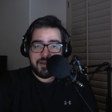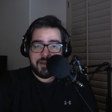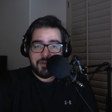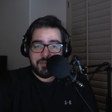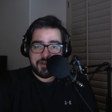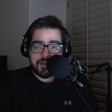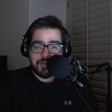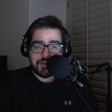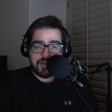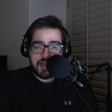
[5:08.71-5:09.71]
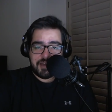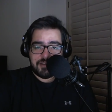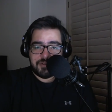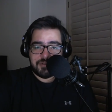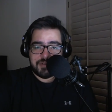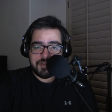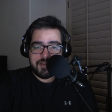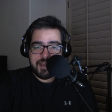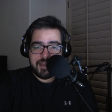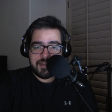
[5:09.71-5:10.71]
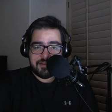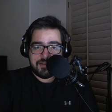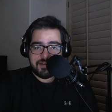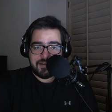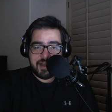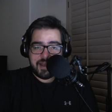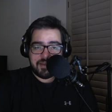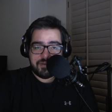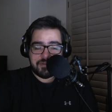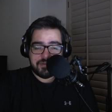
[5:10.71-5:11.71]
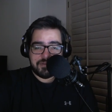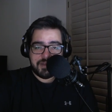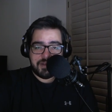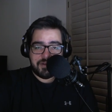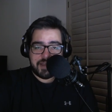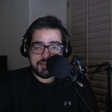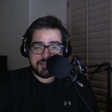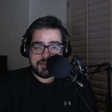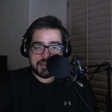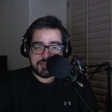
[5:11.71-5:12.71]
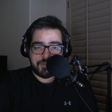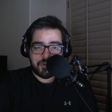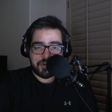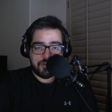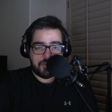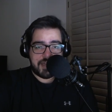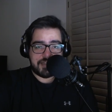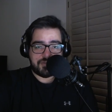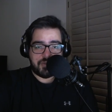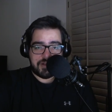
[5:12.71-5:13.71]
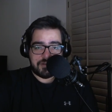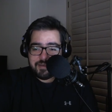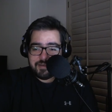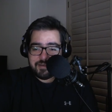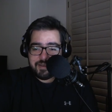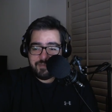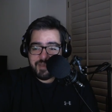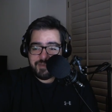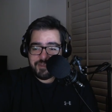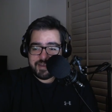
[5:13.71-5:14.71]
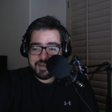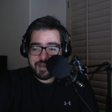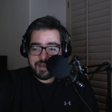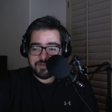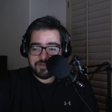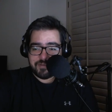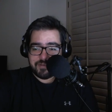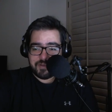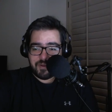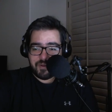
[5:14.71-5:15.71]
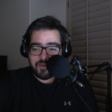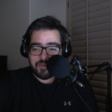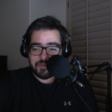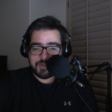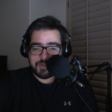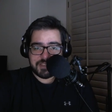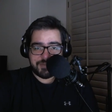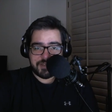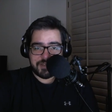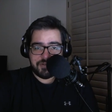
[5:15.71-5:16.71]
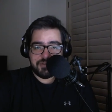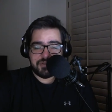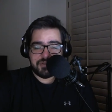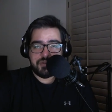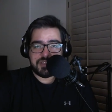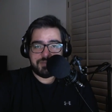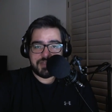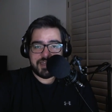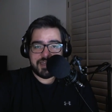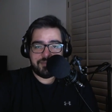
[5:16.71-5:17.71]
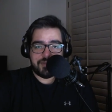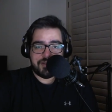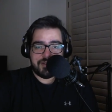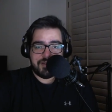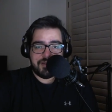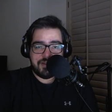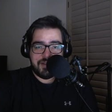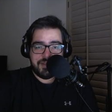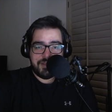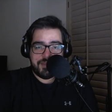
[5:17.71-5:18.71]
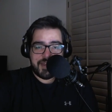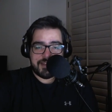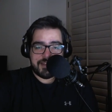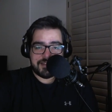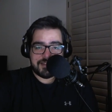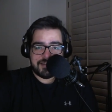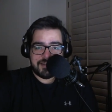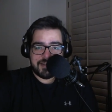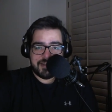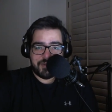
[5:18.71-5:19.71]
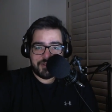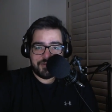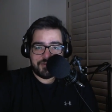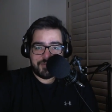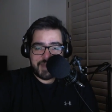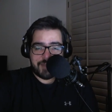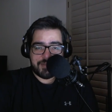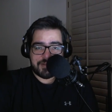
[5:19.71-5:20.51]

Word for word: But know that you're not alone, and uh, I, you know, I, I support you as well. It made me think about the whole responsibility. Who's who's to blame that this uh, thing with YouTube happened?